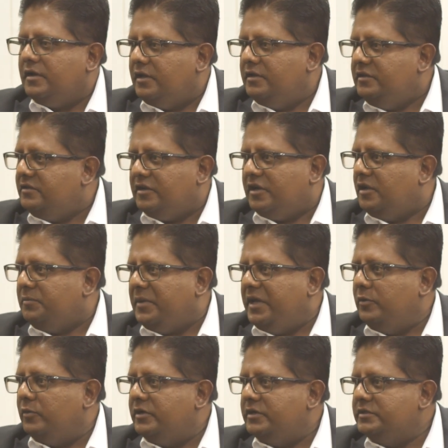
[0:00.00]
And these are not my
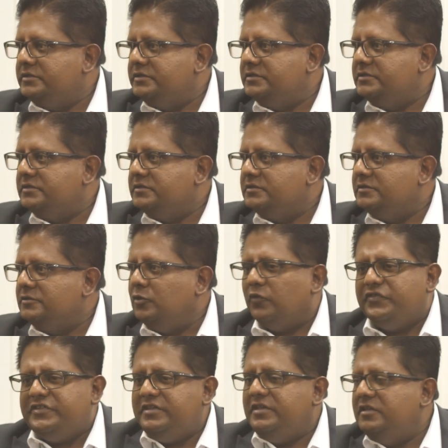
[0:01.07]
words. You've
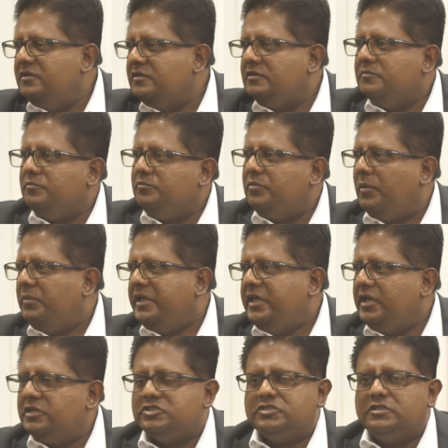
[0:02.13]
seen
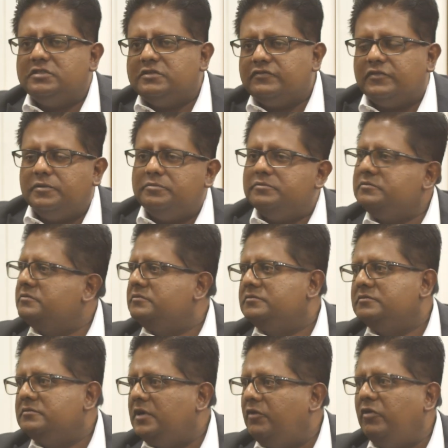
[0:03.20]
publications from
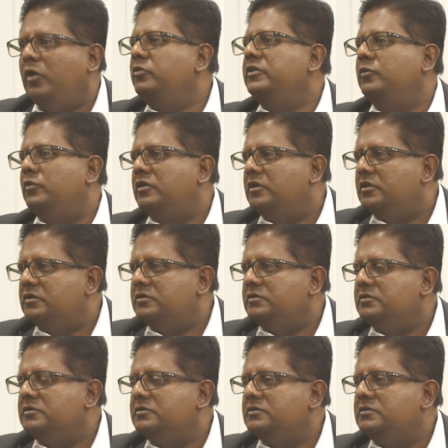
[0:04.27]
around the world
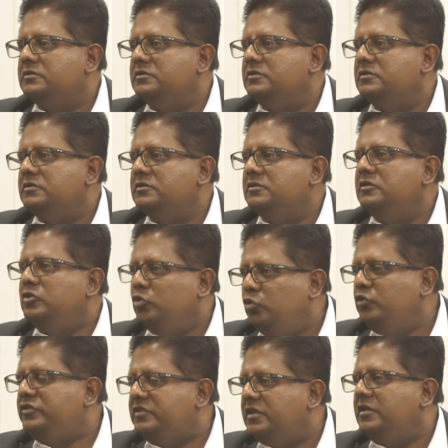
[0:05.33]

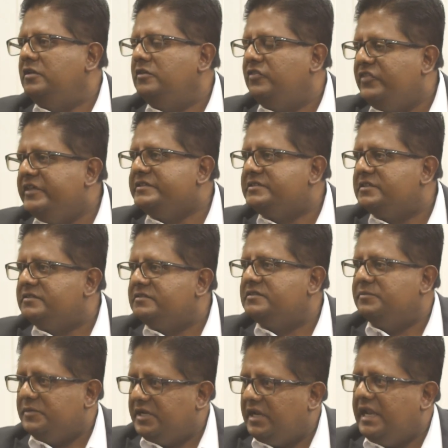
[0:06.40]
using this and
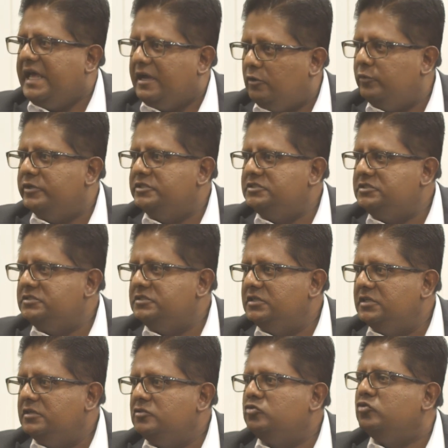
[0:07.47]
similar language
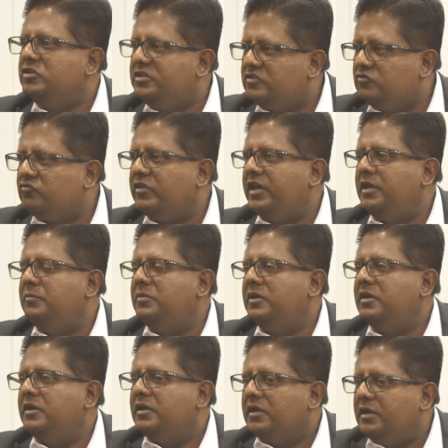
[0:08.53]
to describe
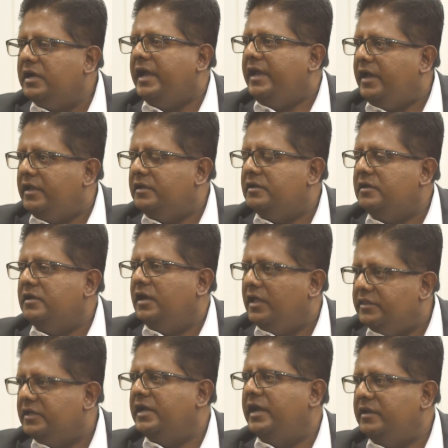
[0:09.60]
Guyana
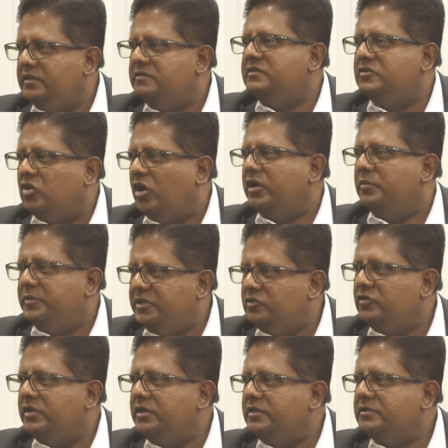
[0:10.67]
and the Guyanese economy
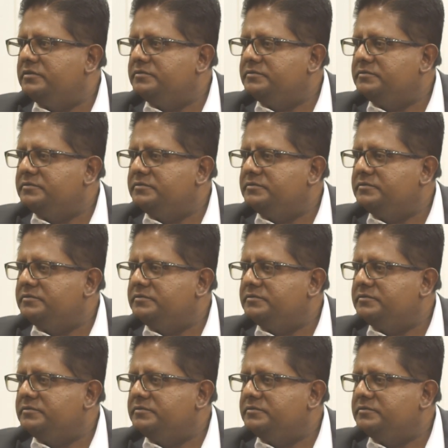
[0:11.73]
today.